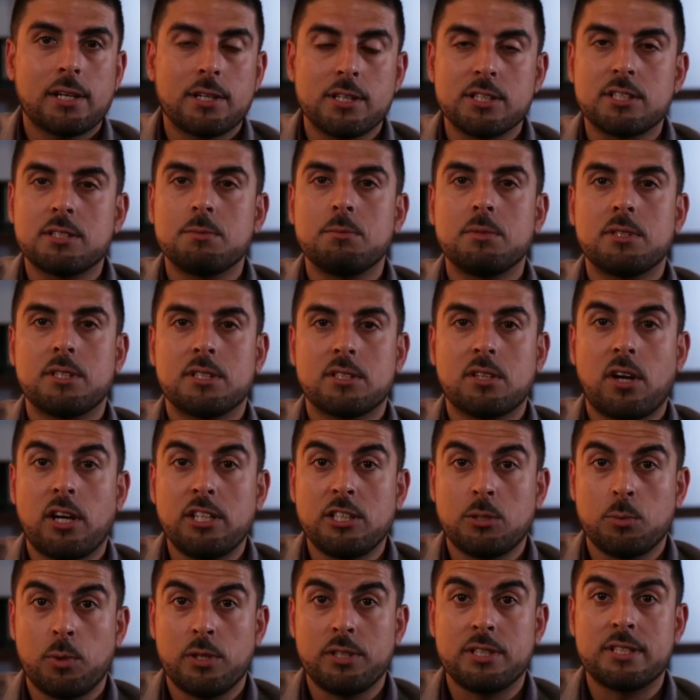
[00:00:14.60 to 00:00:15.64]
customers are
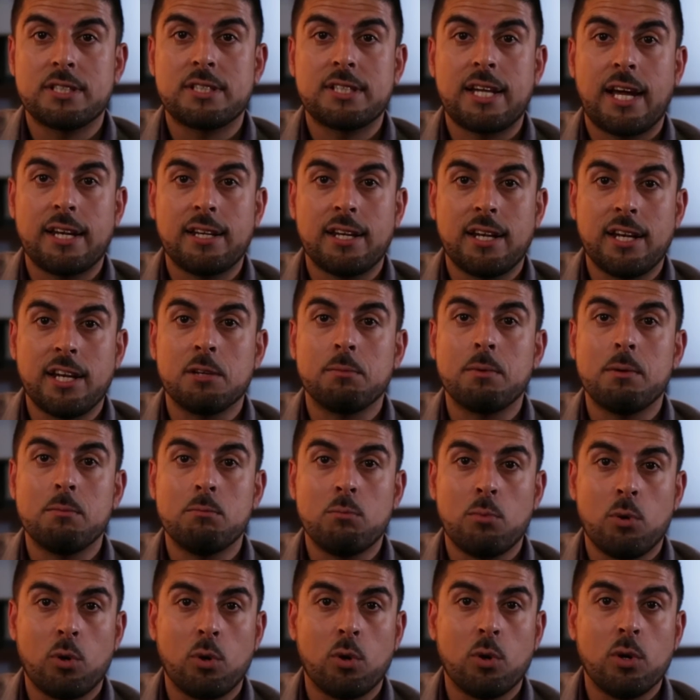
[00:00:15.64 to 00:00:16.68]
starting to understand a little bit
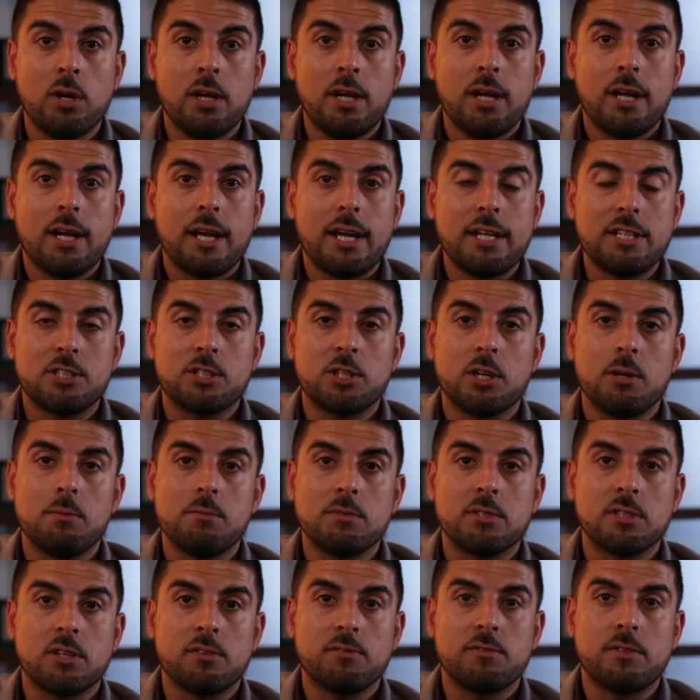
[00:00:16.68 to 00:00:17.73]
more in
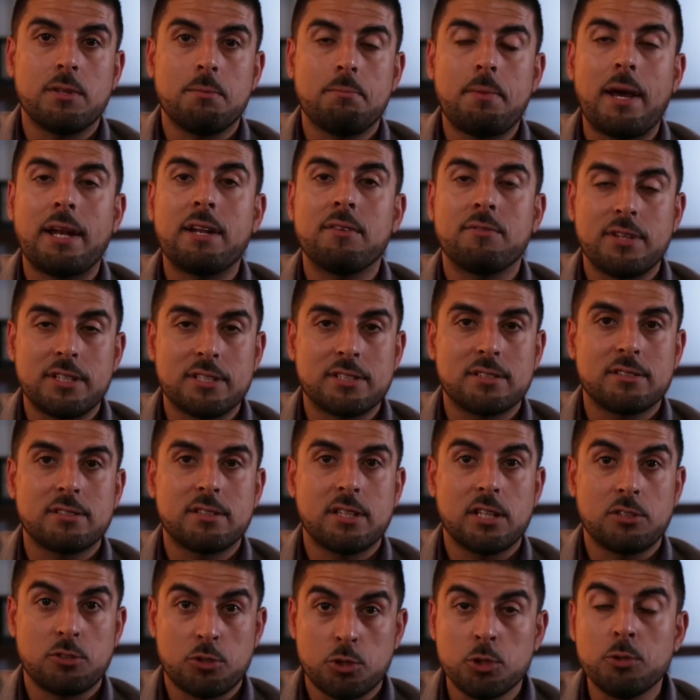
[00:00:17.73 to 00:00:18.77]
terms of the
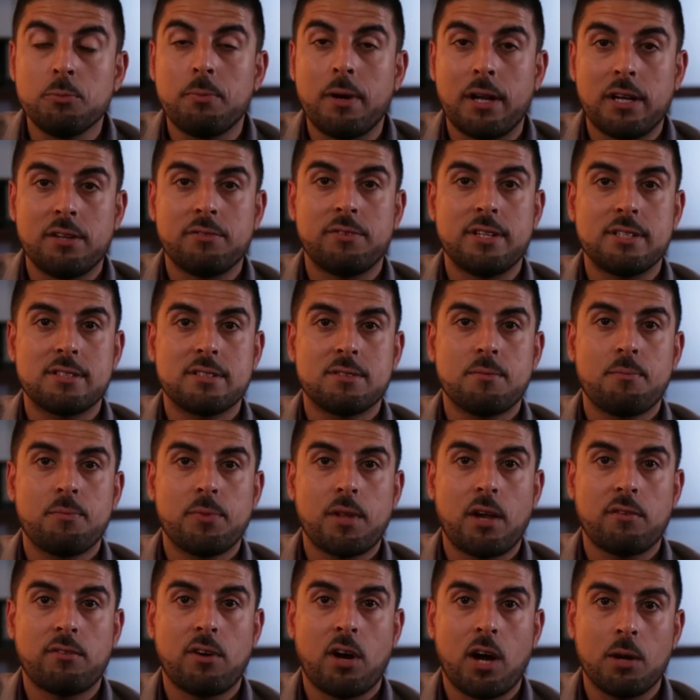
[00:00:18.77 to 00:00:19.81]
benefits, the true benefits
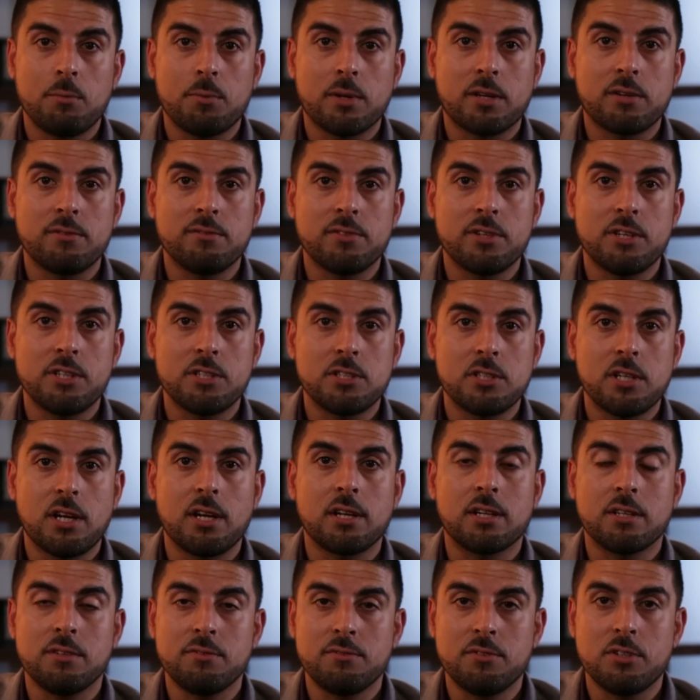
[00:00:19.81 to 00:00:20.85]
of hyperconverged
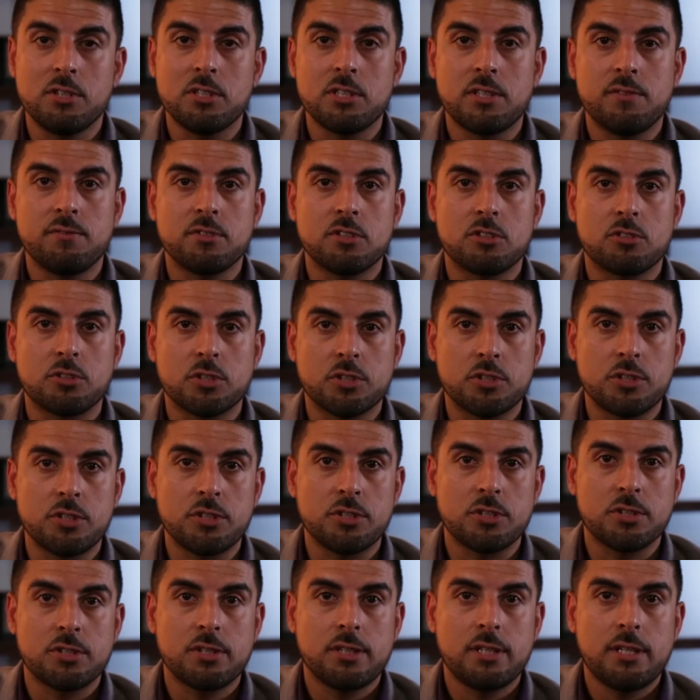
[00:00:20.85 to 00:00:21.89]
and converged
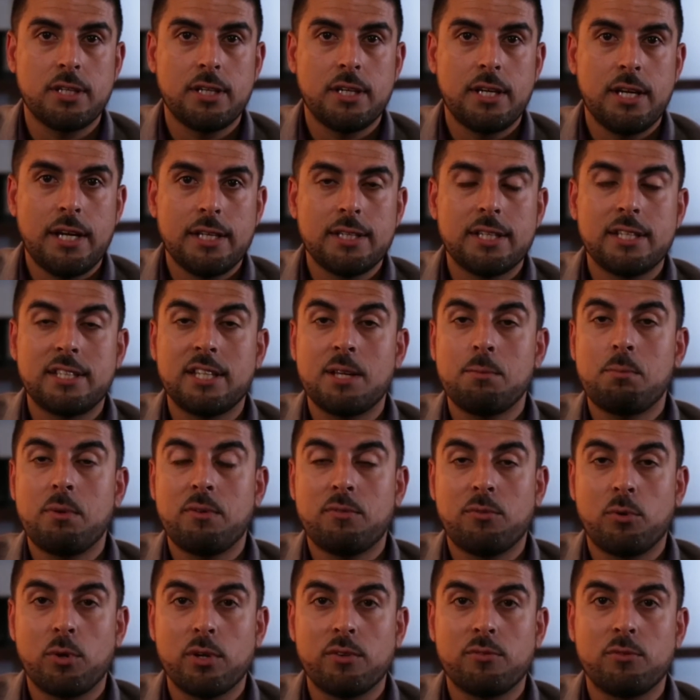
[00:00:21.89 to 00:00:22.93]
infrastructures. The
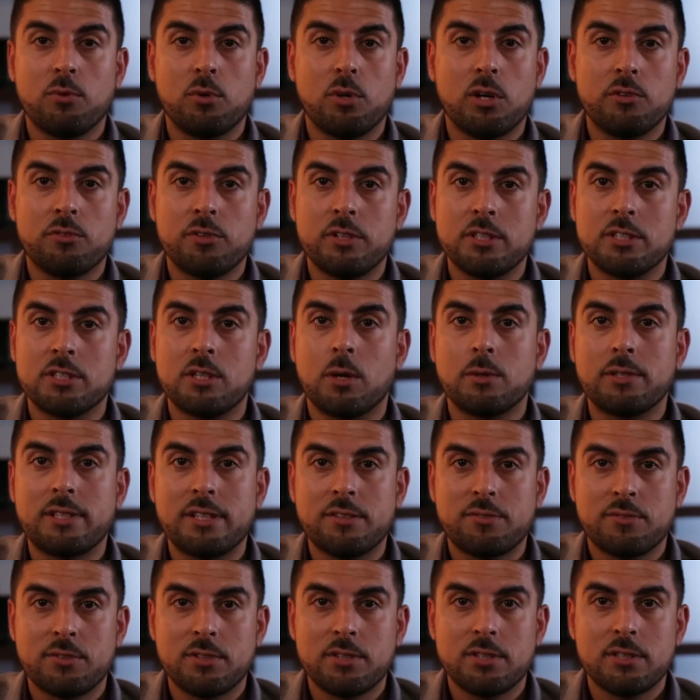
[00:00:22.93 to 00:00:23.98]
DP4400 is no
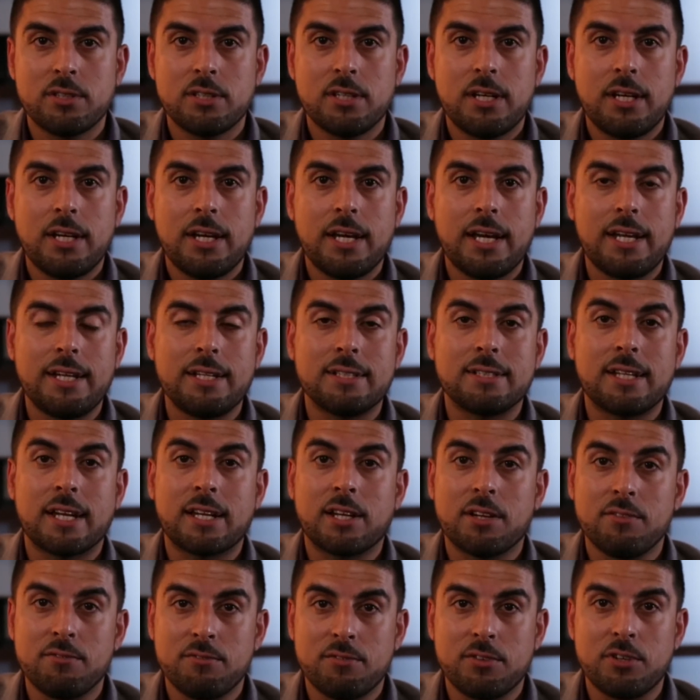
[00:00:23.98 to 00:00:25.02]
different. It is
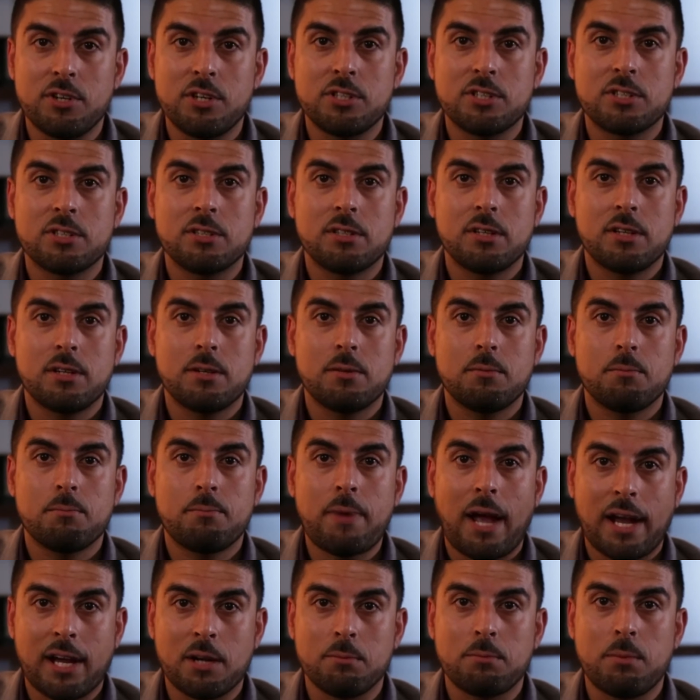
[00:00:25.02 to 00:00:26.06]
a converged
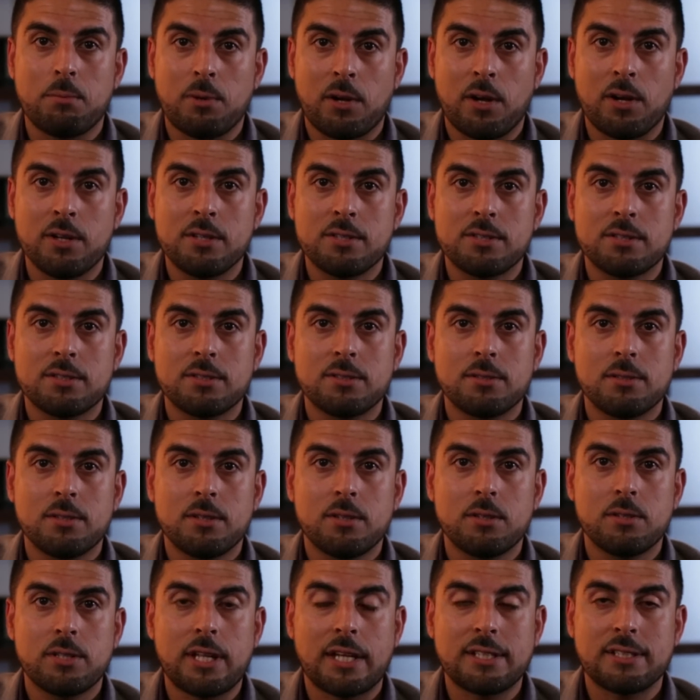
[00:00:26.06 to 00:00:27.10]
backup appliance
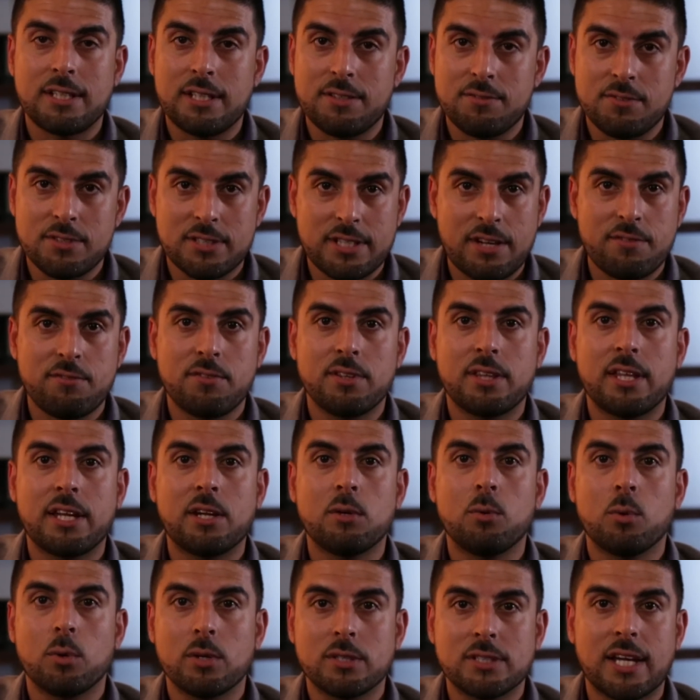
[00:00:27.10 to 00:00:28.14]
that delivers
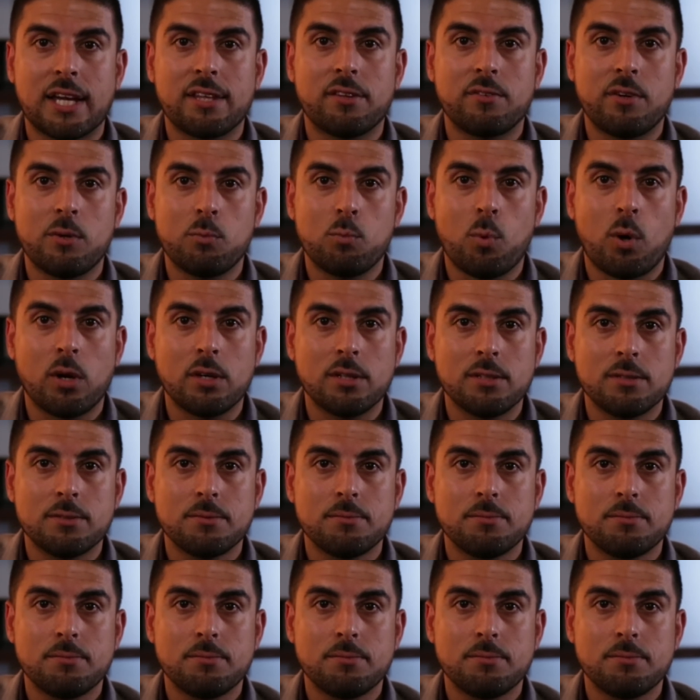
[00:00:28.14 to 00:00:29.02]
everything all together in one.